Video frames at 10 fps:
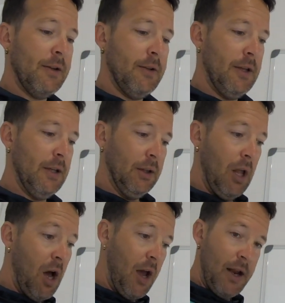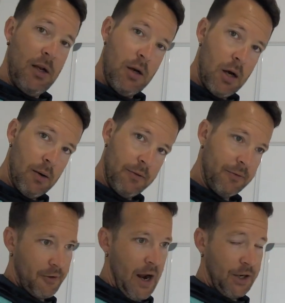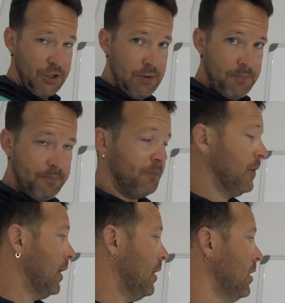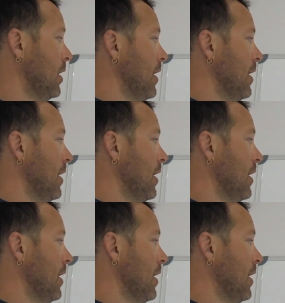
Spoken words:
the line of the fraction. Okay?